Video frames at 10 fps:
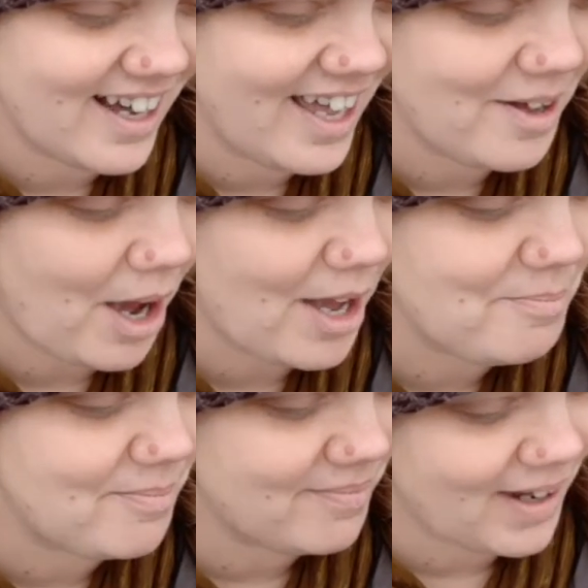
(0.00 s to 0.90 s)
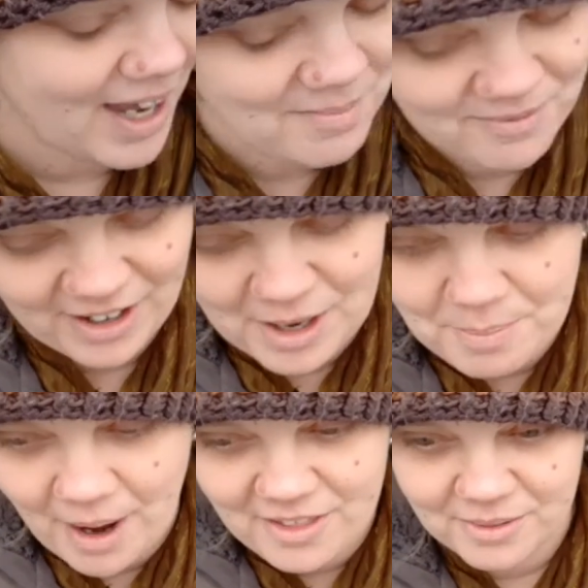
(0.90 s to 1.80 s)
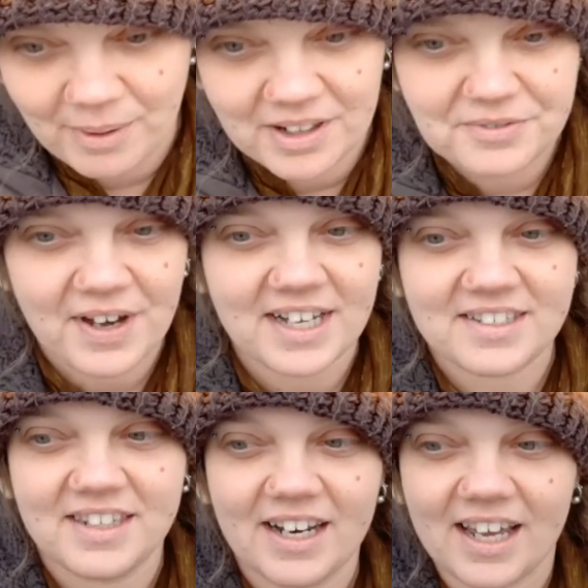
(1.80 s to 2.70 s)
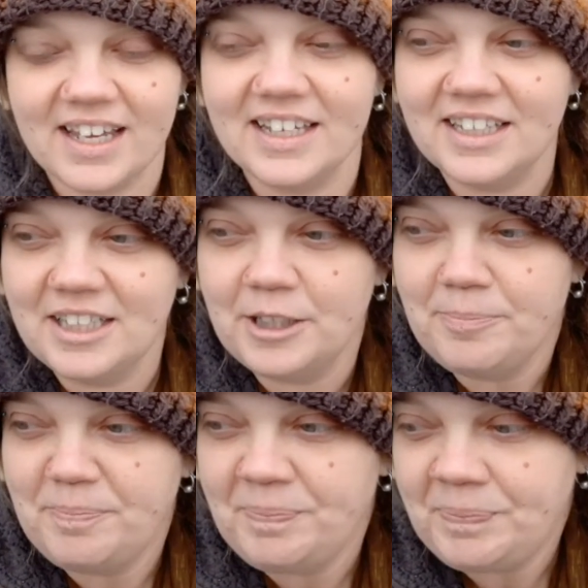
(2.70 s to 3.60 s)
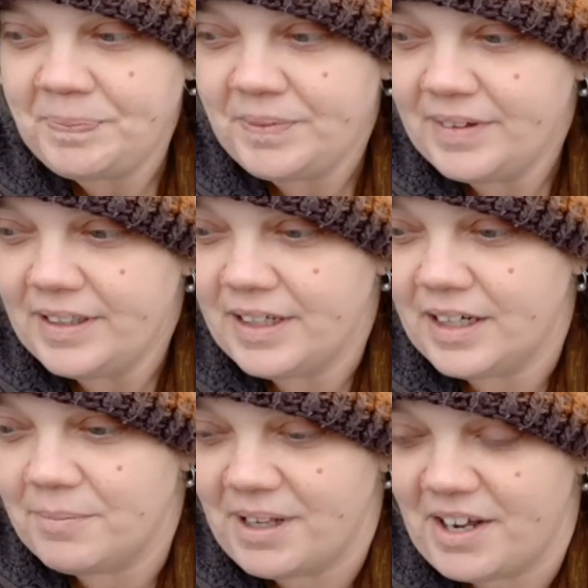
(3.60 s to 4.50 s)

it, I I'm very bothered by the fact that I um, that